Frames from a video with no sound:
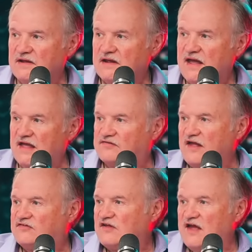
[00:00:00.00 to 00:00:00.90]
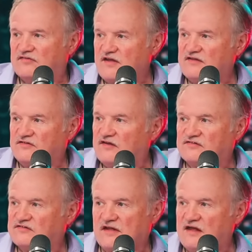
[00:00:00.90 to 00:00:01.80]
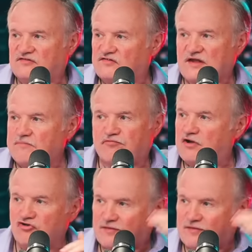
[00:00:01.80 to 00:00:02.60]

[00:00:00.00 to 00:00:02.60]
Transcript: An action of the Lord. It's a state prison.